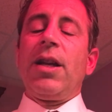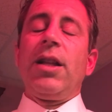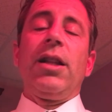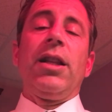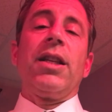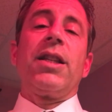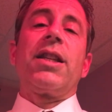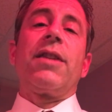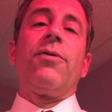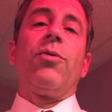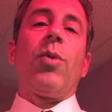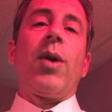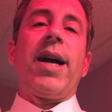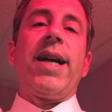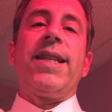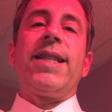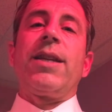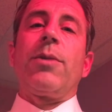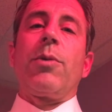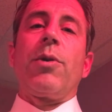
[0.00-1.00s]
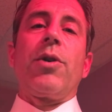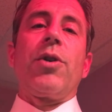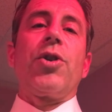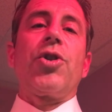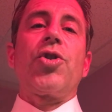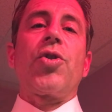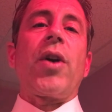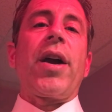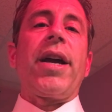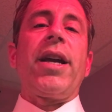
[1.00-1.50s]
list of wines that we were
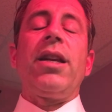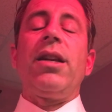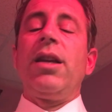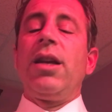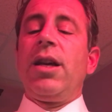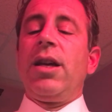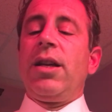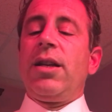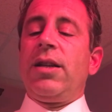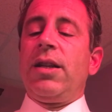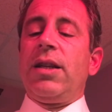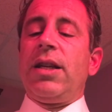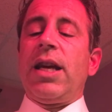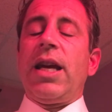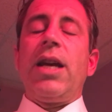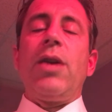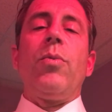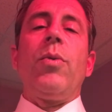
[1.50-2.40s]
trying today.